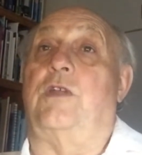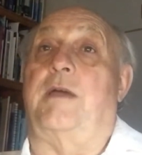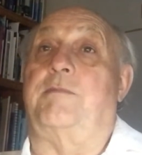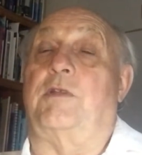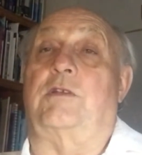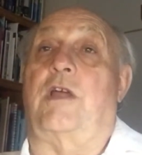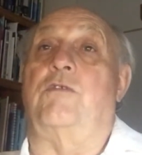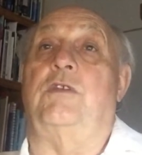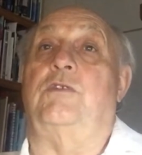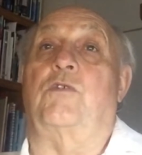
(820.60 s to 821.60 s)
I'm not
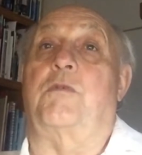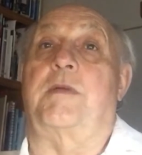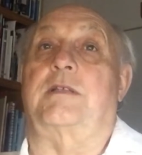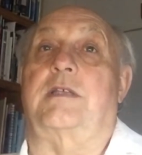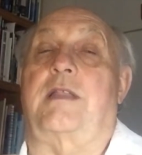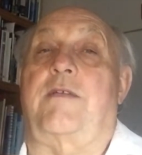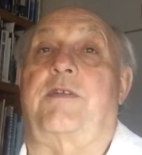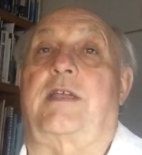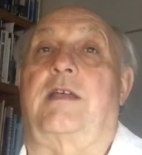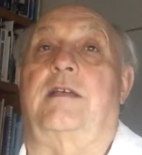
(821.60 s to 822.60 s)
only talking about South
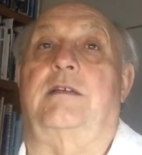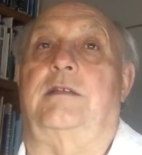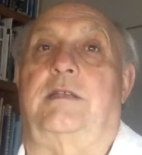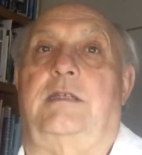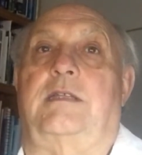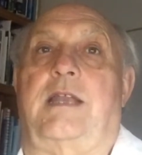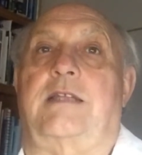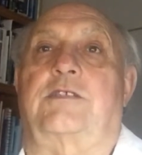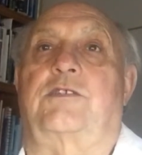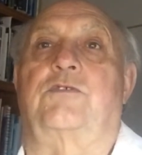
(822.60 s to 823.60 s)
Africa, the
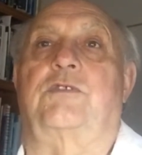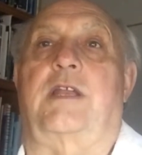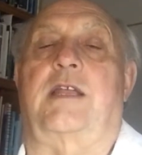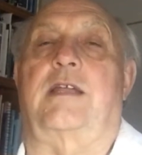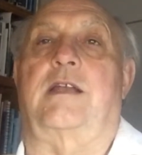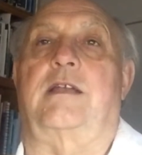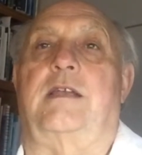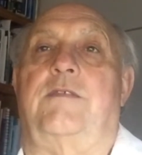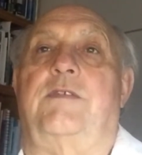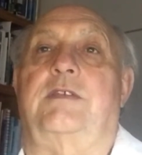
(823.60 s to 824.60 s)
international students that are
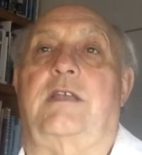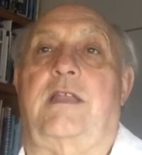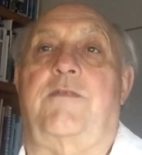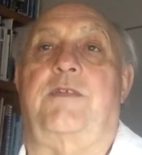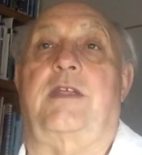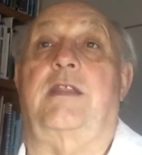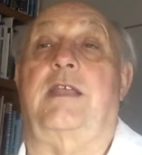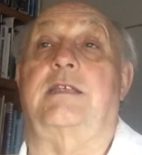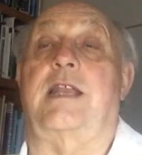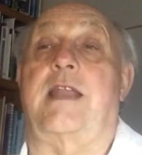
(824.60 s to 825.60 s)
leaving South Africa.
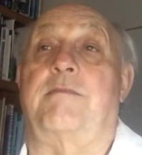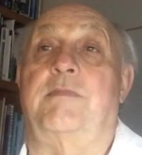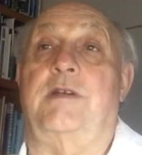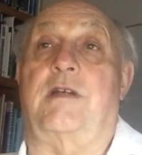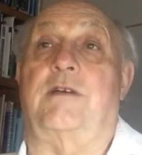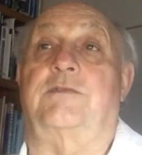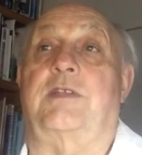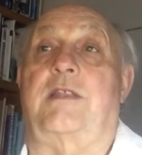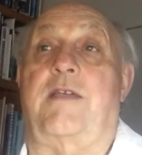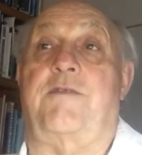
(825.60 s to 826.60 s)
There's a number of
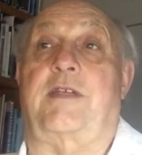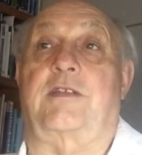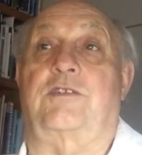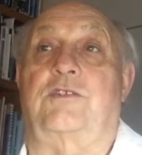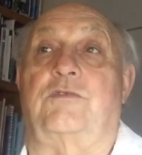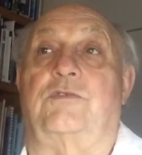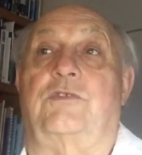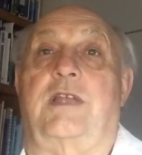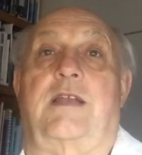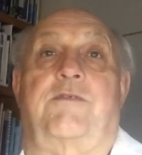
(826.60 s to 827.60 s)
South African
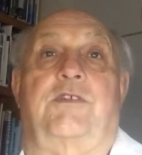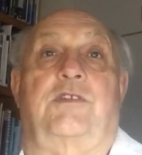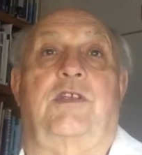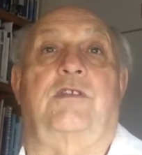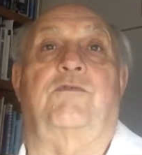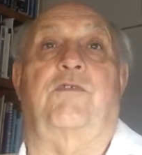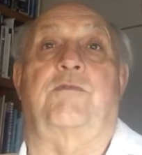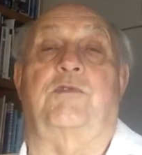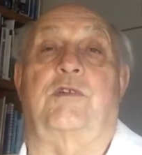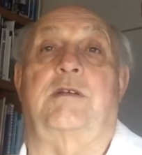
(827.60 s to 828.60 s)
students that have returned
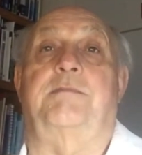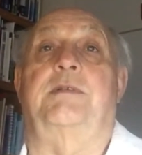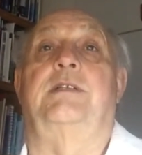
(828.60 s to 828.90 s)
from Europe,